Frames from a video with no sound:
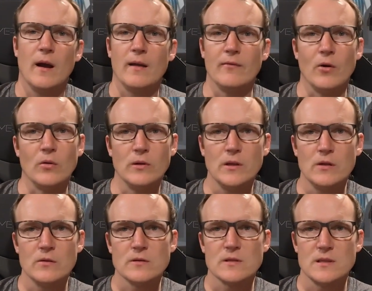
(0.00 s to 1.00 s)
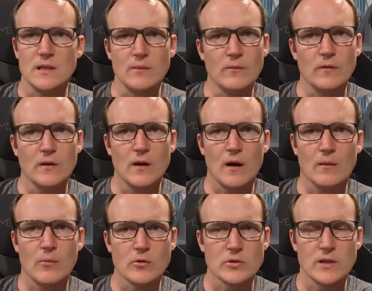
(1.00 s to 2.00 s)
I've only used Steam
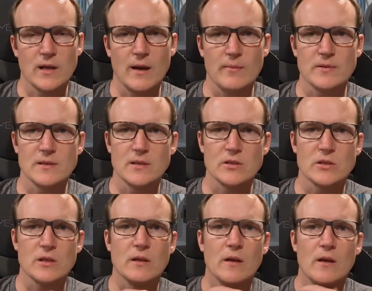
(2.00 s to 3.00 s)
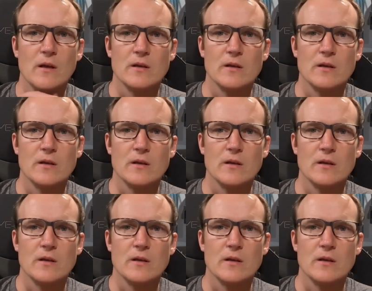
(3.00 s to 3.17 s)
VR motion compensation,